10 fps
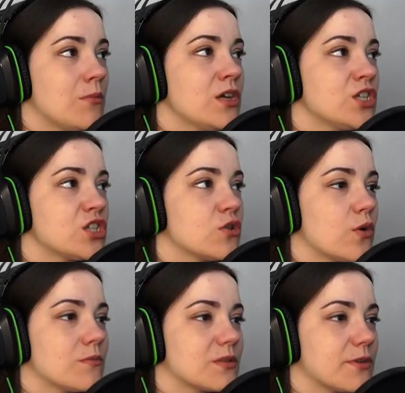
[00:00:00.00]
I'm not actually sure
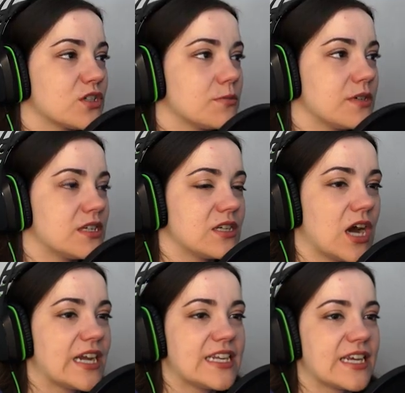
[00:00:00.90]
where I'm supposed to be
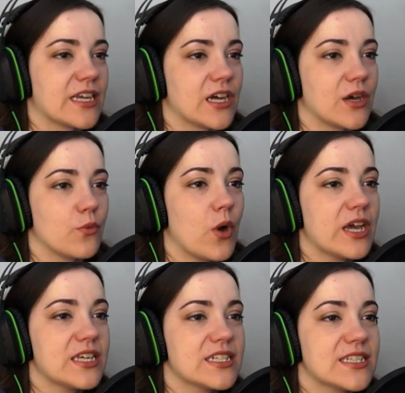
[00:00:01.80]
guiding her.
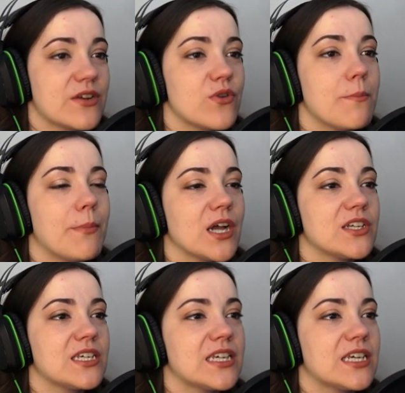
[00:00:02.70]
Why is there a
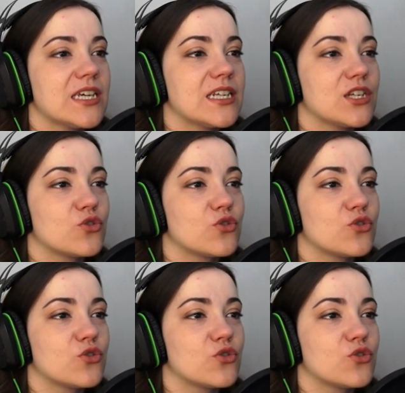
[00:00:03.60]
monkey in a